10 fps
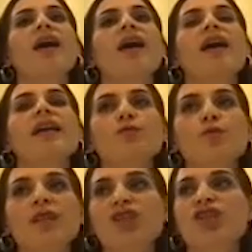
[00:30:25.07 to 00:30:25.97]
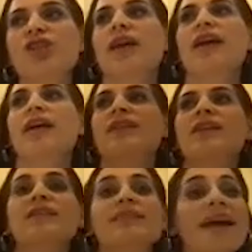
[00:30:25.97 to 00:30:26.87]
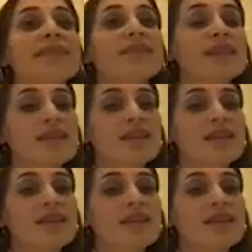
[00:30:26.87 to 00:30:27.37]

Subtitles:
in which a content,